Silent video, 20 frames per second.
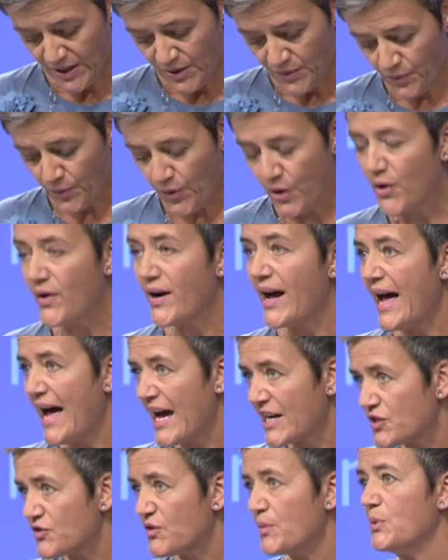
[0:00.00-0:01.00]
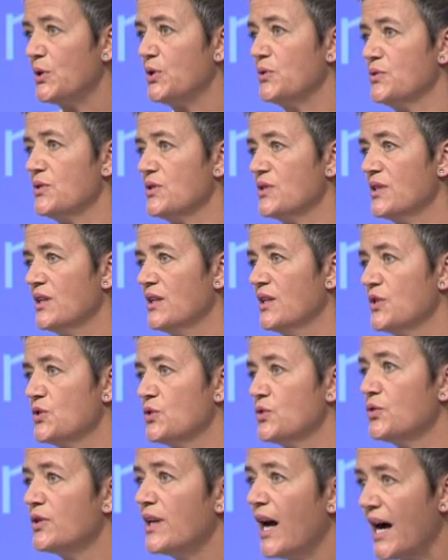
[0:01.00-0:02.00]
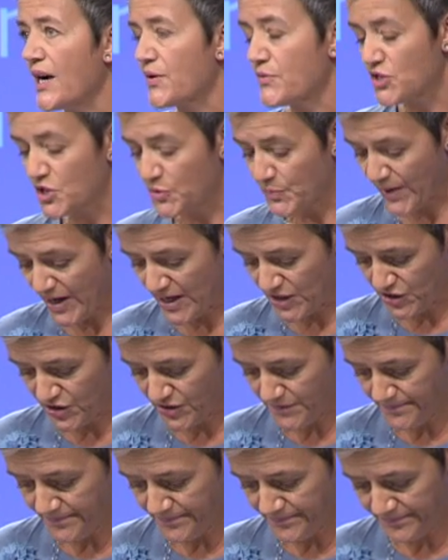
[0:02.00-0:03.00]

were attributed to the Irish branch.